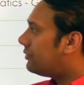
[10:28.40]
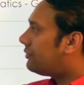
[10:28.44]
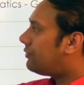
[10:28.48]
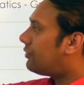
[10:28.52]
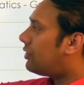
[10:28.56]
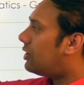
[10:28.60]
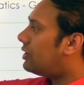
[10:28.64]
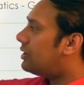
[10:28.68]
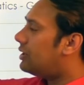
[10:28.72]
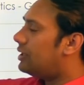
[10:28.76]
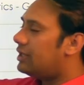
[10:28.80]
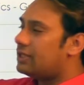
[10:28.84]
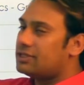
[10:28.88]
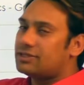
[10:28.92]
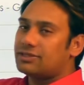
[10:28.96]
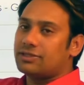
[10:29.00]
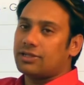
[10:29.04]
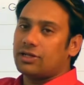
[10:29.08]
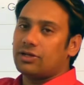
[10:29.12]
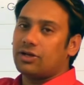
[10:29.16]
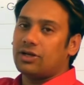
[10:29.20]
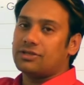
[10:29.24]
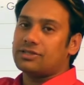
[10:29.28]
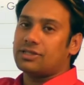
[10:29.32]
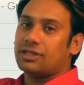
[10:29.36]
for
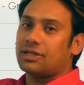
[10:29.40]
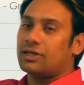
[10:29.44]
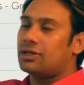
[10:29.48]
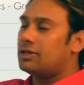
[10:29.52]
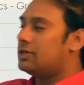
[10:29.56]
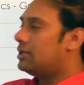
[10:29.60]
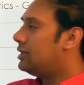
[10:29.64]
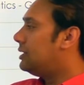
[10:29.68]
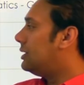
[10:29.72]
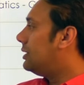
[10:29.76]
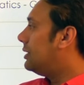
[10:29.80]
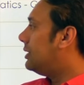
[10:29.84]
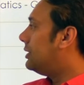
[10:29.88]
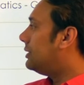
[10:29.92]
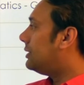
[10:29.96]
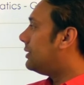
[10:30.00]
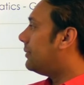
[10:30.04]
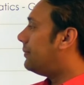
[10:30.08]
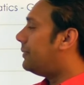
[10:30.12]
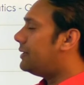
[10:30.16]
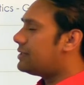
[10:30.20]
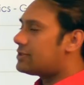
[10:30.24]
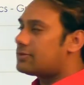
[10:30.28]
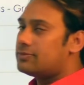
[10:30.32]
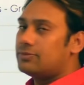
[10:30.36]
digital logic the
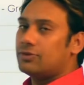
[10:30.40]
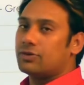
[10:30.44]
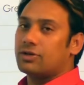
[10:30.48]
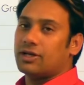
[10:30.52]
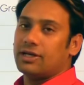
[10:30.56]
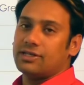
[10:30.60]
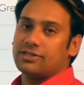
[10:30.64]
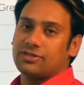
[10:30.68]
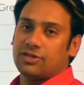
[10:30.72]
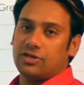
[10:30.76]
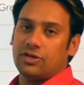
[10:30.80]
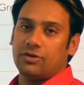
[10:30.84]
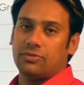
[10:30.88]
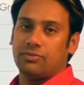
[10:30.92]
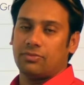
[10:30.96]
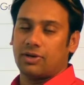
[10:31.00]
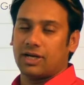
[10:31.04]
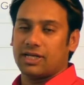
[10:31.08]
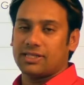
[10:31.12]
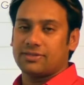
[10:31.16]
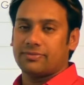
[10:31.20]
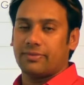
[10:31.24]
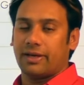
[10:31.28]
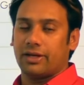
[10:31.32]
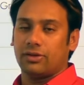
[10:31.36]
best book is
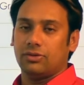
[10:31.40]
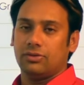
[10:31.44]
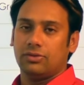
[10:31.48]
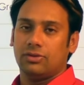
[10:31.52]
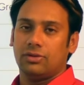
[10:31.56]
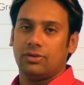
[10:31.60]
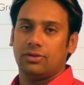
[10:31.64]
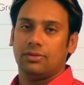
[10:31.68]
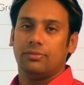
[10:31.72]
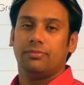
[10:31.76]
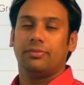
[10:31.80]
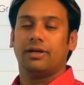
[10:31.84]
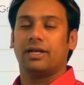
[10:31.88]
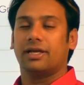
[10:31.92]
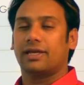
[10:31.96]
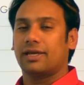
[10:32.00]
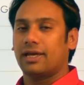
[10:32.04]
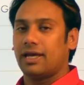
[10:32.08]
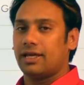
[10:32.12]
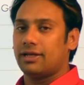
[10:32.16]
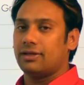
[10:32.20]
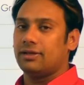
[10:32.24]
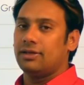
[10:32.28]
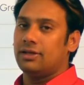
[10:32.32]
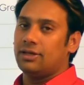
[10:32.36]
Morris Mano but
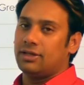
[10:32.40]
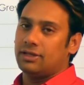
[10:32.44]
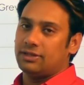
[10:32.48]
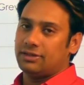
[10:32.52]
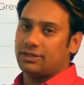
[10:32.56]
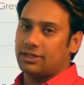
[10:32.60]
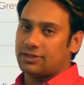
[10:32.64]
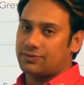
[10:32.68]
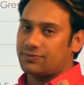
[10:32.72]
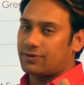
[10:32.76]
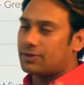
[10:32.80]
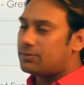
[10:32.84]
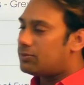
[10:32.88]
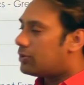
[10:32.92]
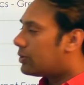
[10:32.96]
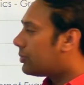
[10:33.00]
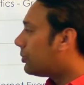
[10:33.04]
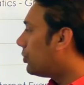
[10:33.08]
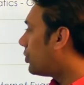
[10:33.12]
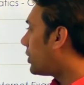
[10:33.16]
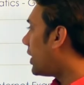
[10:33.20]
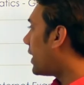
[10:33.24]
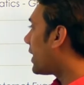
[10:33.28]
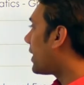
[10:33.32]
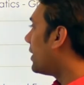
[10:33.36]
again there's one more
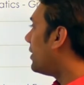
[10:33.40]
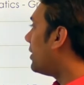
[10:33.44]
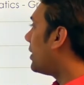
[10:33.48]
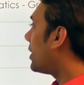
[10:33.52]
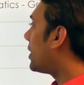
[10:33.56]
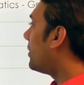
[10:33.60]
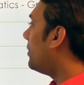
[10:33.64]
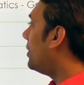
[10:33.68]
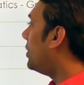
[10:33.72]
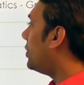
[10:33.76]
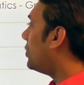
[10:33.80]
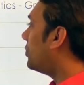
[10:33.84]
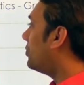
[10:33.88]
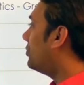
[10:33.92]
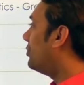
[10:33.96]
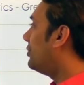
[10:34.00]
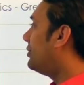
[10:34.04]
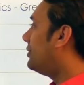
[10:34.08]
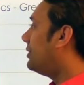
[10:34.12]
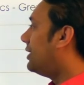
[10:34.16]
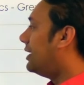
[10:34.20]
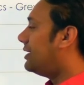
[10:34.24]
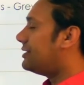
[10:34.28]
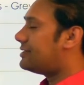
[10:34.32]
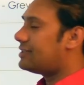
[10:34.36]
book I can recommend you
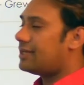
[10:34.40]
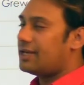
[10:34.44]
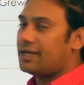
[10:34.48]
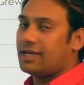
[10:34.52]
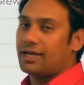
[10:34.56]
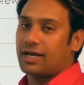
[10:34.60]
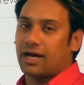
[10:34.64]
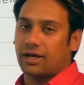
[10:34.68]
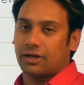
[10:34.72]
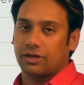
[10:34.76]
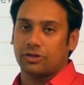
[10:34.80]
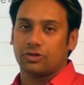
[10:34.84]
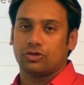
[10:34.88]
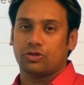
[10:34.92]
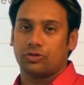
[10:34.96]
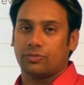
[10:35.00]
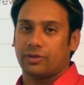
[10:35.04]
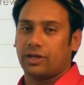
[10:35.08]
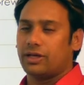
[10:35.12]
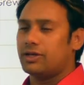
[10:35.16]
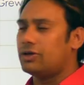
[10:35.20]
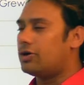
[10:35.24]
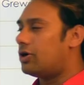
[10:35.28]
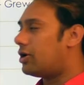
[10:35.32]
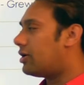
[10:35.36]
that is A. Anand
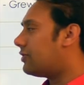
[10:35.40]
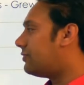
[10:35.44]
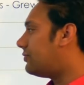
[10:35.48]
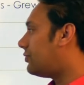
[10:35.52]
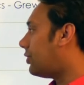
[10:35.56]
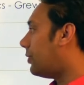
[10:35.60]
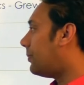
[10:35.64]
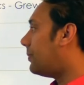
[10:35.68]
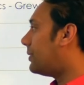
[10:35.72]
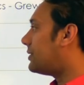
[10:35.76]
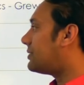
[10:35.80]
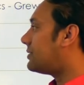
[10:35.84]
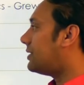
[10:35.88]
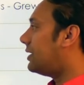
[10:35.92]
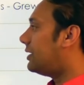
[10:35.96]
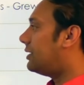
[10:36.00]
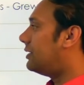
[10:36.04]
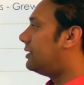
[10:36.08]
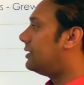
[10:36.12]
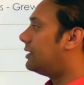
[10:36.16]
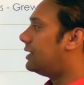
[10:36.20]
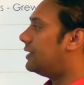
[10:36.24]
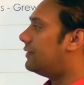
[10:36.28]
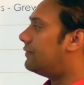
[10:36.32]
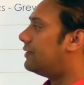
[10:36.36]
Kumar a lot of topics are
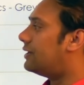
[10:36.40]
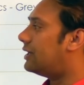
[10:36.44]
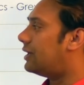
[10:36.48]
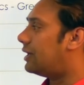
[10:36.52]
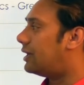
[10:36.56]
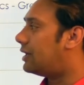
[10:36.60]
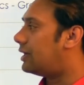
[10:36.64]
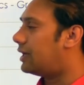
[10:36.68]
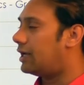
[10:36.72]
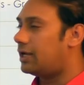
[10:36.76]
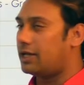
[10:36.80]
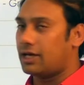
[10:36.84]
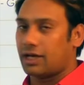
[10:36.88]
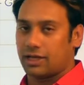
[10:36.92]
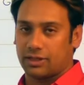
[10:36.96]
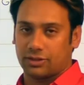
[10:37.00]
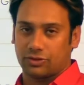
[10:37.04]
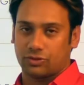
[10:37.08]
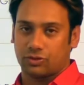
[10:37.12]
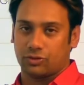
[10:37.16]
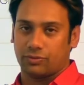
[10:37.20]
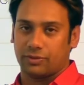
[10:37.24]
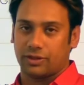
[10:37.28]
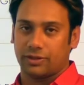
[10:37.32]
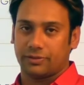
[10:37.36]
given in A. Anand
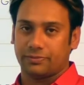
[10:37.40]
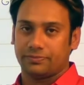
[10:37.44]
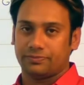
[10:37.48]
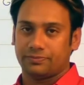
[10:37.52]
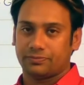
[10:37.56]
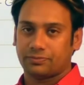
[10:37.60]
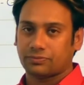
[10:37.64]
Kumar.